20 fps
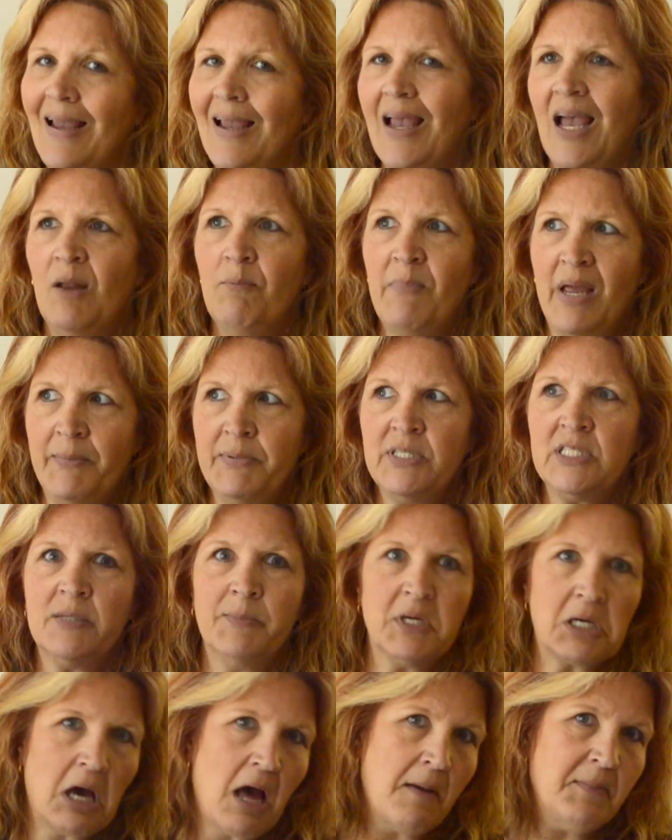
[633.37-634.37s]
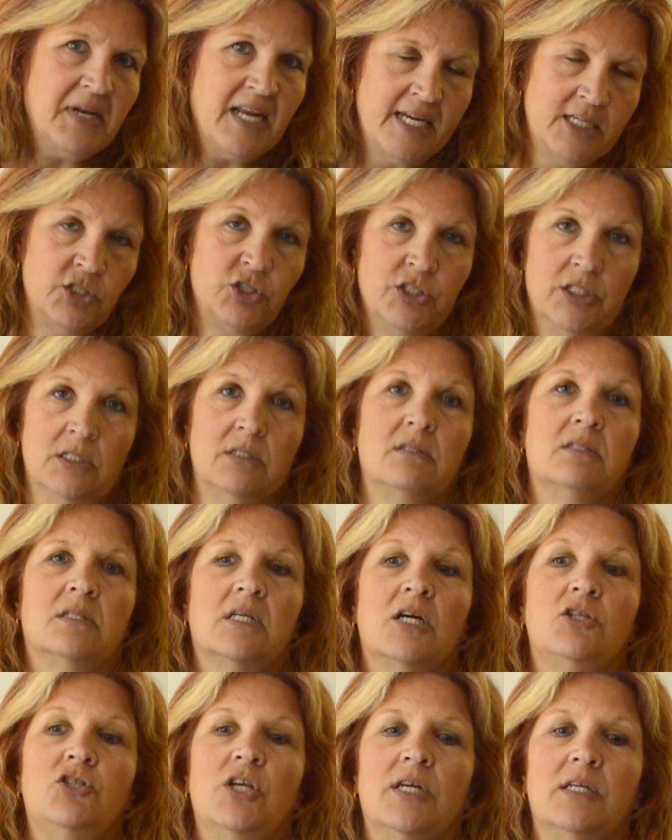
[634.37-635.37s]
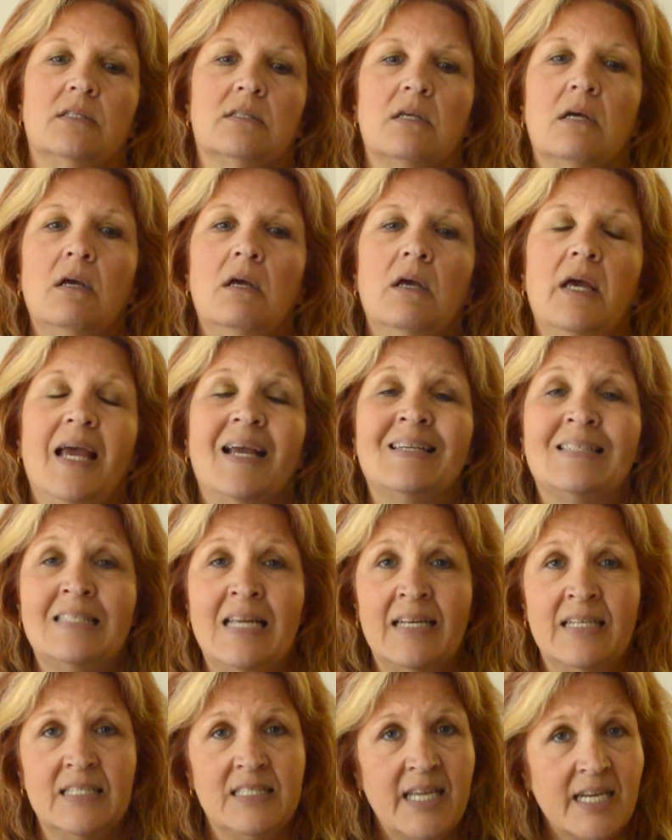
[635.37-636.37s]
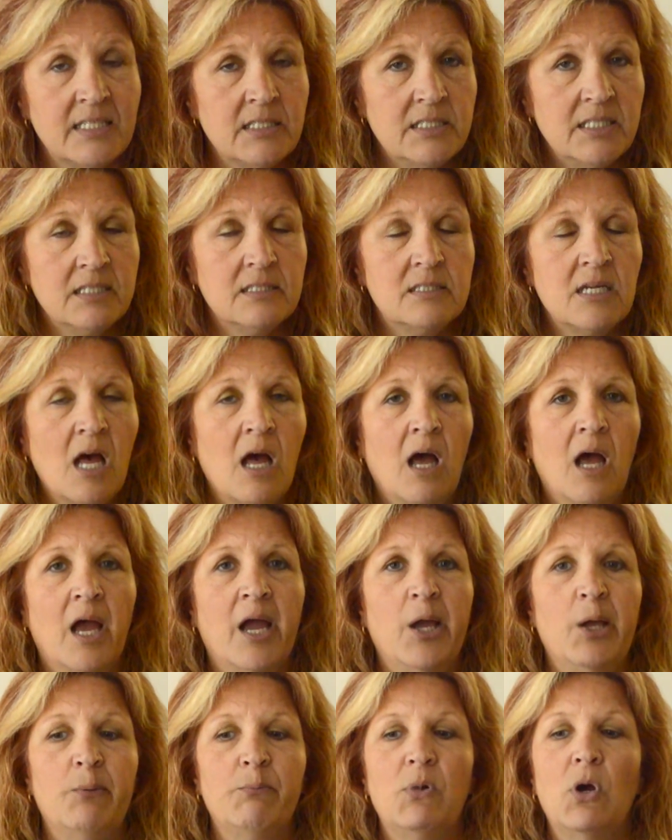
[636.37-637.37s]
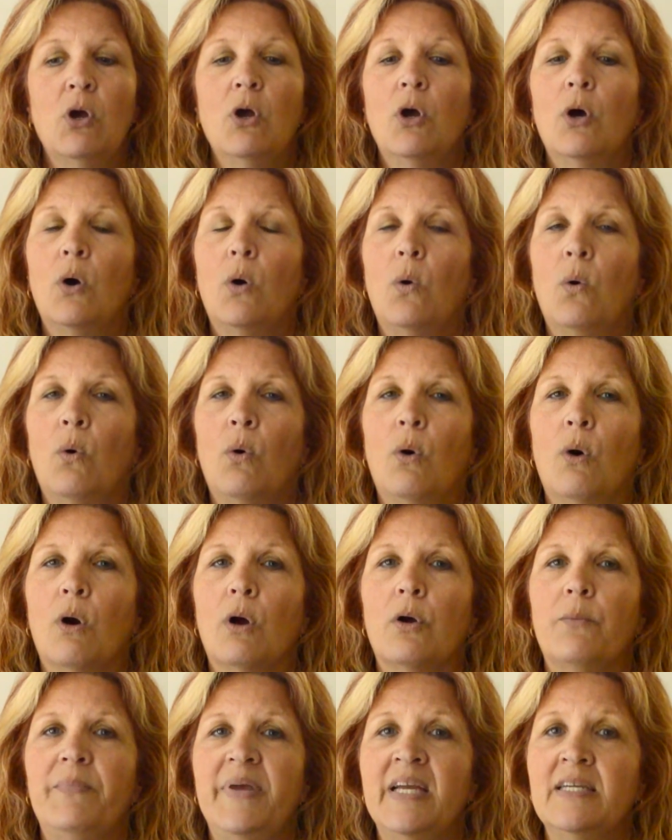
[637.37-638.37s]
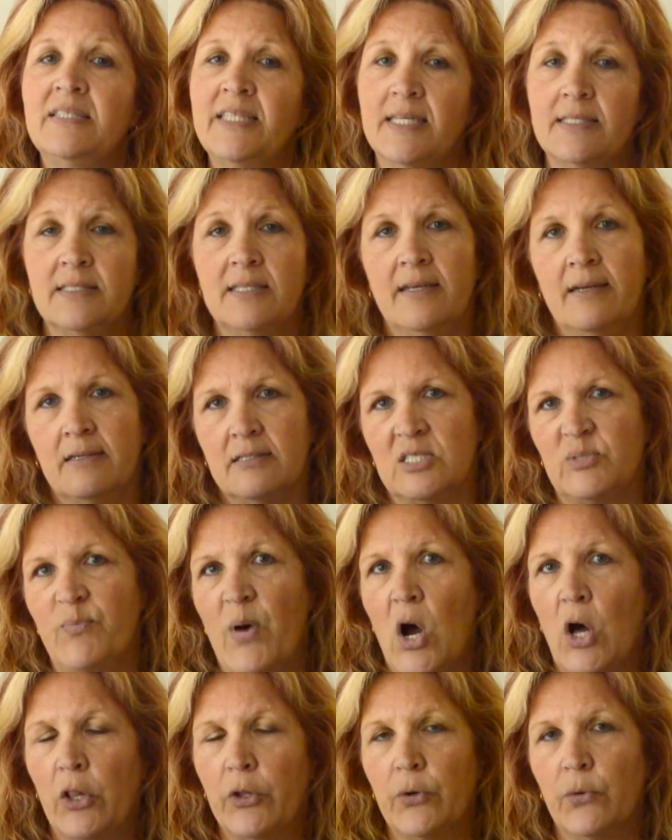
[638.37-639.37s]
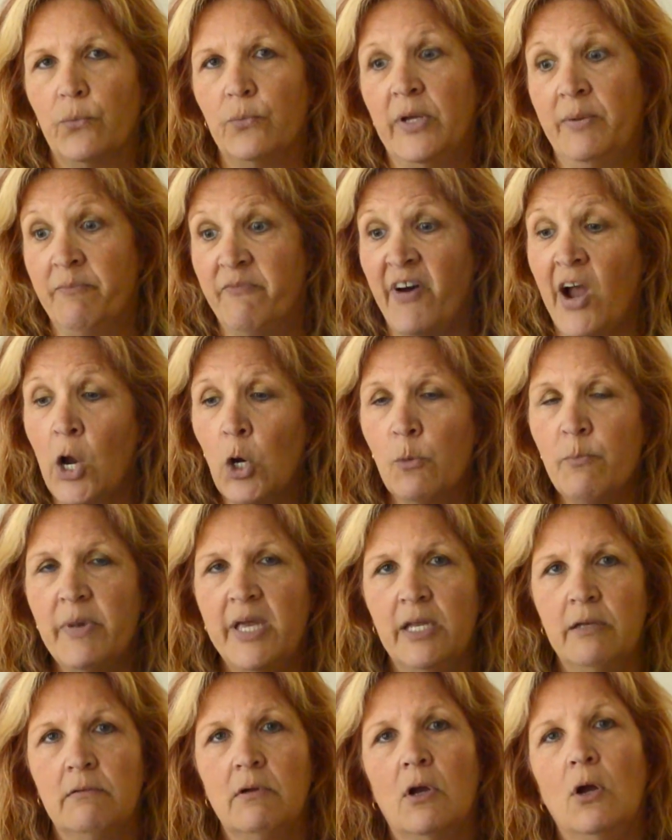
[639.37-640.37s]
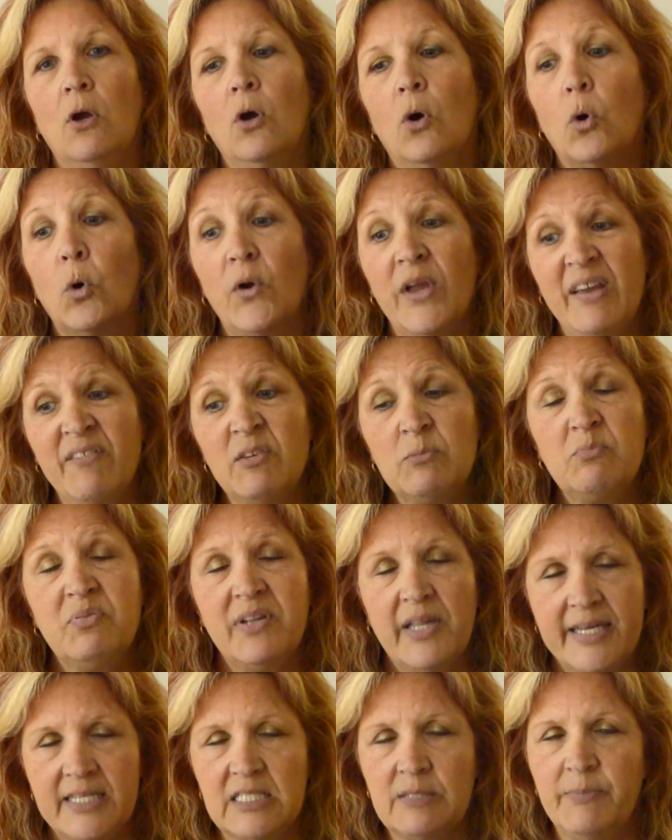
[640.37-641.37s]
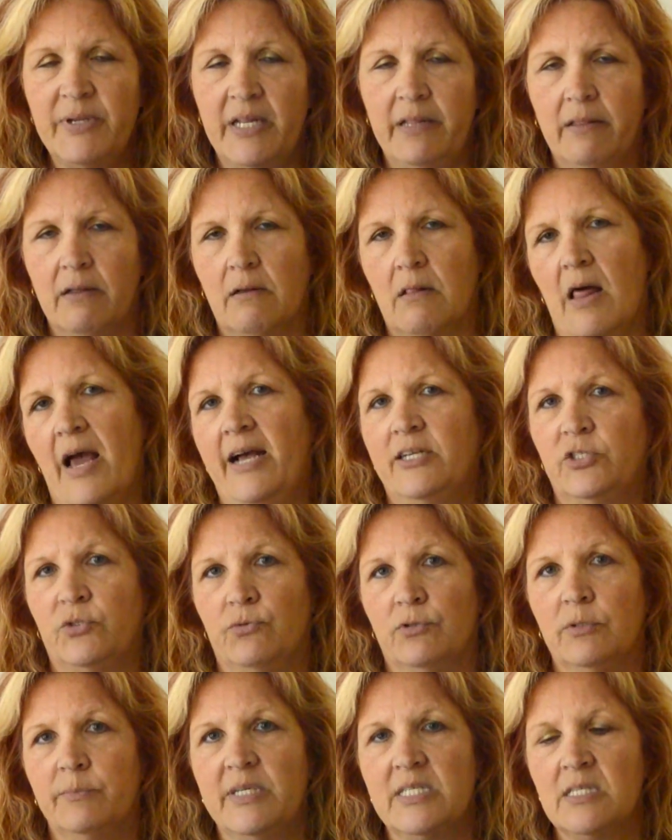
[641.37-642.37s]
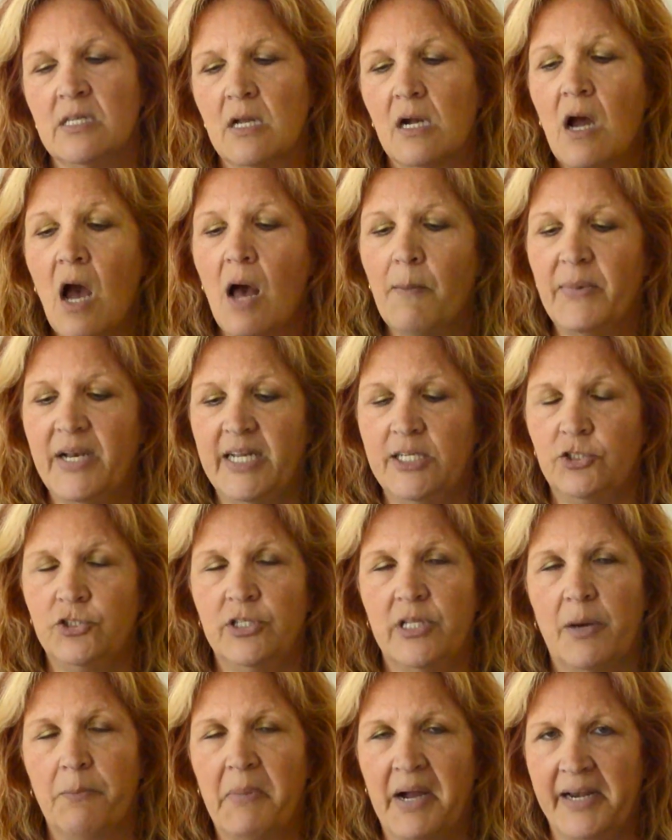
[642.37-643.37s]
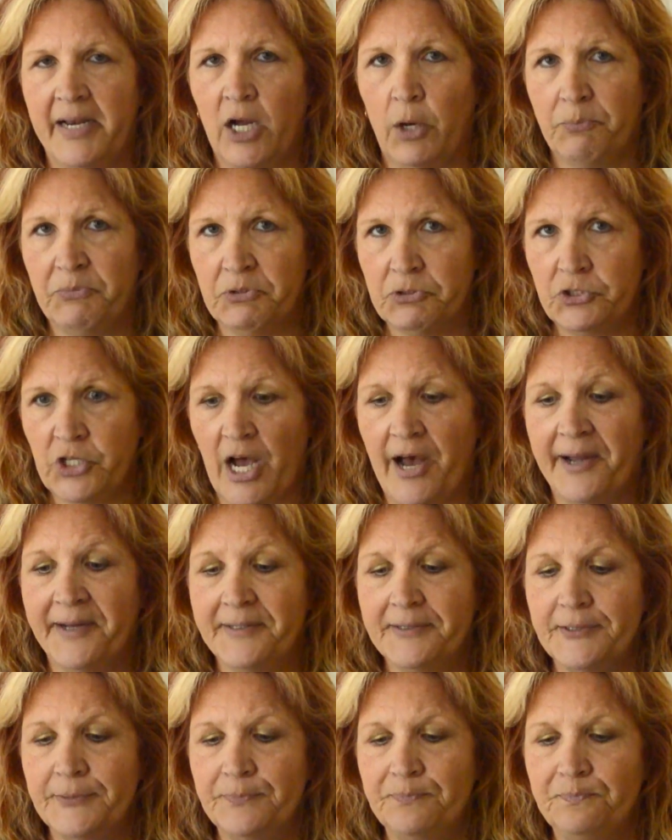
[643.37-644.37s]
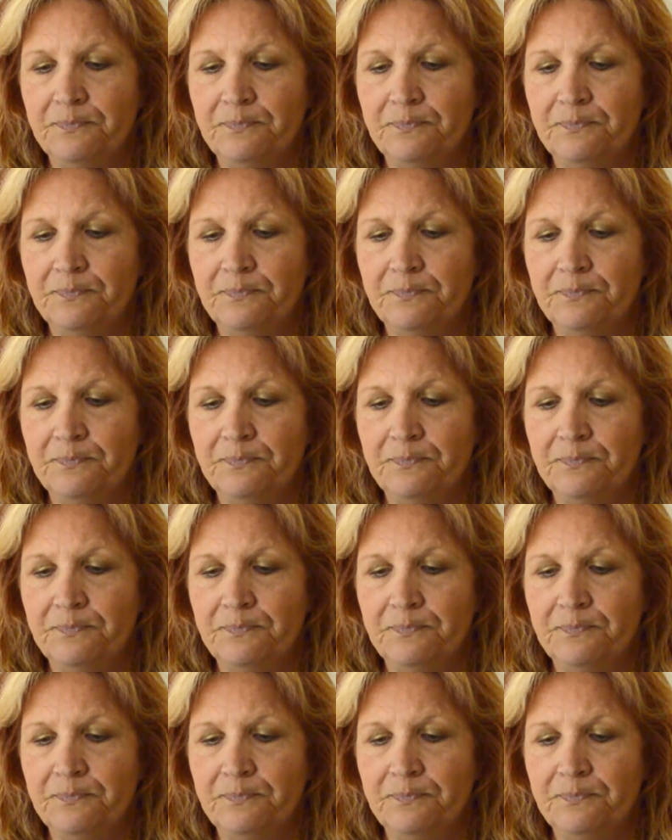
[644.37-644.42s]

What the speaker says: and maybe some accommodations, such as extended testing time, or being tested in a smaller environment, or even placement in the classroom as an accommodation that might help your child.